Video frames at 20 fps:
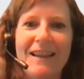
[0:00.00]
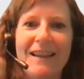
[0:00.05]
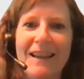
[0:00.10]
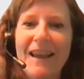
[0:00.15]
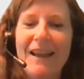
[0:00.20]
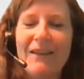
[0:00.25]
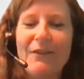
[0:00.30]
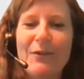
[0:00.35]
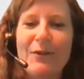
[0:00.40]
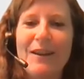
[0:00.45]

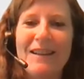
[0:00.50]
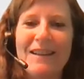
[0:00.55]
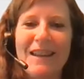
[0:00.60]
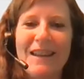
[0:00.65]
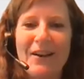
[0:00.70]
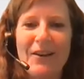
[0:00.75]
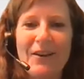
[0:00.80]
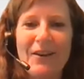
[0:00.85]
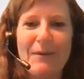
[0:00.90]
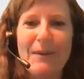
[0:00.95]
Hey everyone,
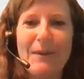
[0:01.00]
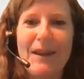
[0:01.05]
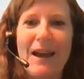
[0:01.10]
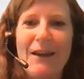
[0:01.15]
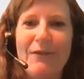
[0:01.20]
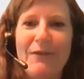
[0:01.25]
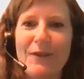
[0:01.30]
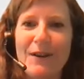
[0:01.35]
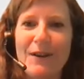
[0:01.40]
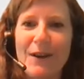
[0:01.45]
Caroline
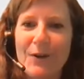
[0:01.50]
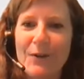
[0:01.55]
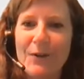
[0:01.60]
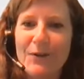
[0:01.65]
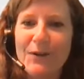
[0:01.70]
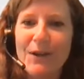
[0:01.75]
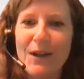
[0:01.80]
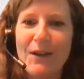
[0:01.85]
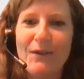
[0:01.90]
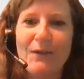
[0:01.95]
McCaffrey,
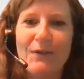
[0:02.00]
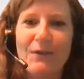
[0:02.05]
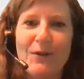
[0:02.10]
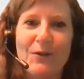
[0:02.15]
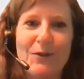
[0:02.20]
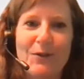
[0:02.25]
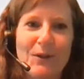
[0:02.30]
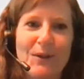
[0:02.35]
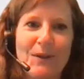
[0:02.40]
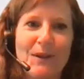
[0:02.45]
host of the
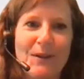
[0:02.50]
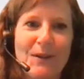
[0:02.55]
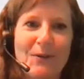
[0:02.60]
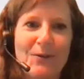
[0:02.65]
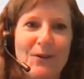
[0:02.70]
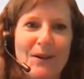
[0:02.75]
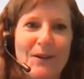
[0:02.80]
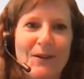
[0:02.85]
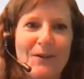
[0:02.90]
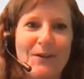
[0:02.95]
Virtual CISO
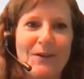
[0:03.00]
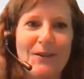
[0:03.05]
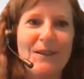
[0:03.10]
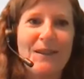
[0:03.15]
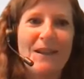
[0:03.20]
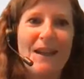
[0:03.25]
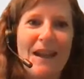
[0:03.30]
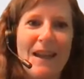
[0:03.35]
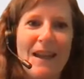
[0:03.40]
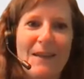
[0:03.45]
Chronicles.
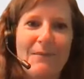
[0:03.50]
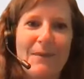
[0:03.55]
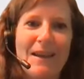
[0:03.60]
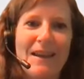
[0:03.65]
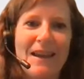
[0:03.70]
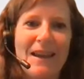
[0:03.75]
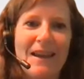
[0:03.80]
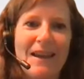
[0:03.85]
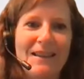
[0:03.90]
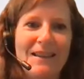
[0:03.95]
Today, my
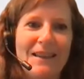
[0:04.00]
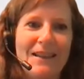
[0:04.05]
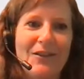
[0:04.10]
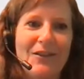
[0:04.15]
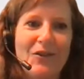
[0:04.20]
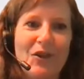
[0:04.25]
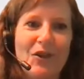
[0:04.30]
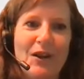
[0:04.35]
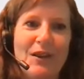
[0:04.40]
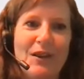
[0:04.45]
guest
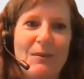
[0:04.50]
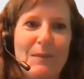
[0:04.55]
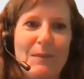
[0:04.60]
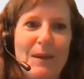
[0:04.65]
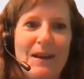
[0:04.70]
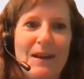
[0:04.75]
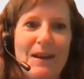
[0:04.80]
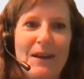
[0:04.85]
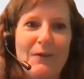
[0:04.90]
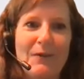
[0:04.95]
is Jonathan
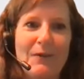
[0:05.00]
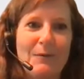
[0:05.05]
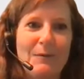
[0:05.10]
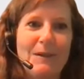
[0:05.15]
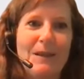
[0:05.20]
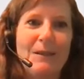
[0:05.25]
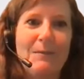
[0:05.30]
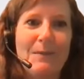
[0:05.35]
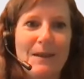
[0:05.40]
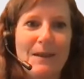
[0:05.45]
Mandell from
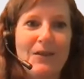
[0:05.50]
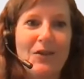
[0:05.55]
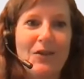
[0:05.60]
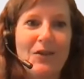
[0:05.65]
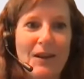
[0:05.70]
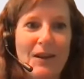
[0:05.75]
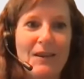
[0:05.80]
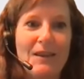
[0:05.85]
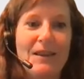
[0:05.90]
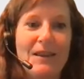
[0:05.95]
Teepee.
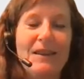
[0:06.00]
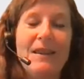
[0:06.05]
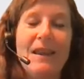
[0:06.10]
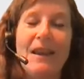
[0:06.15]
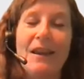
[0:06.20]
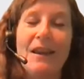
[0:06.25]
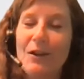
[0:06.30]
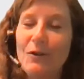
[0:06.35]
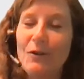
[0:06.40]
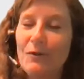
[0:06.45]
Jonathan,
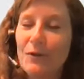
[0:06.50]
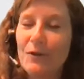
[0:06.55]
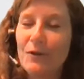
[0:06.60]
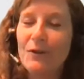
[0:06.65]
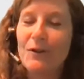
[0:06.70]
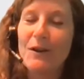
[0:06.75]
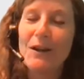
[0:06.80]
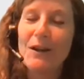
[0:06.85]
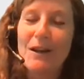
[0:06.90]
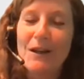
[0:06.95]
thank you
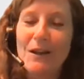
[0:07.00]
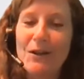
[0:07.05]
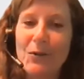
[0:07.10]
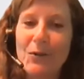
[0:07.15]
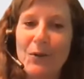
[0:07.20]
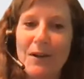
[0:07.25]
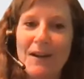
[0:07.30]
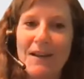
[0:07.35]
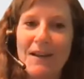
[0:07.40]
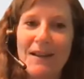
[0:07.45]
for
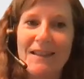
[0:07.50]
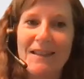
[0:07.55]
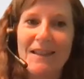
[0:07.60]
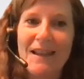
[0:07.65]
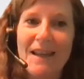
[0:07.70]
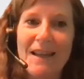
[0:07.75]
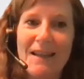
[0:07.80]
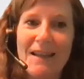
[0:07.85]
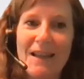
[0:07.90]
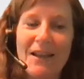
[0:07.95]
joining us
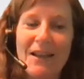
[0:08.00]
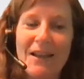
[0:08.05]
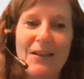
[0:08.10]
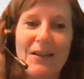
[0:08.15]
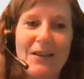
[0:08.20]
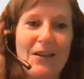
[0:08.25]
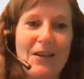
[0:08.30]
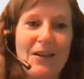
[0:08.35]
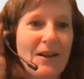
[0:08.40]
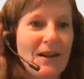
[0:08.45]
today and tell
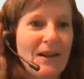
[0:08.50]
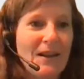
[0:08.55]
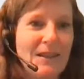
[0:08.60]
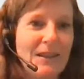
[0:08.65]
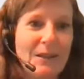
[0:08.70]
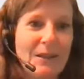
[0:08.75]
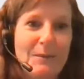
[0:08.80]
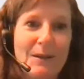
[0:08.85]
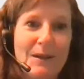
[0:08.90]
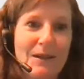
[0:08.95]
the audience a
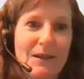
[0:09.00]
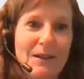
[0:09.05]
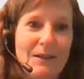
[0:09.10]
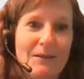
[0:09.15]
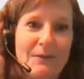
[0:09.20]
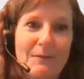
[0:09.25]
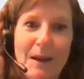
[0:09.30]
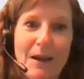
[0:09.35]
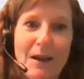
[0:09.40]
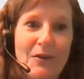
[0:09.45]
little bit
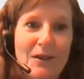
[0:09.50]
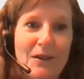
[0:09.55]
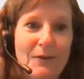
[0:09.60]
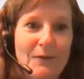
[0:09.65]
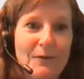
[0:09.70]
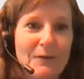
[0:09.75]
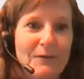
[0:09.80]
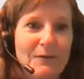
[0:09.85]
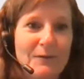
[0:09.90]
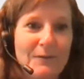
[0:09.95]
about yourself.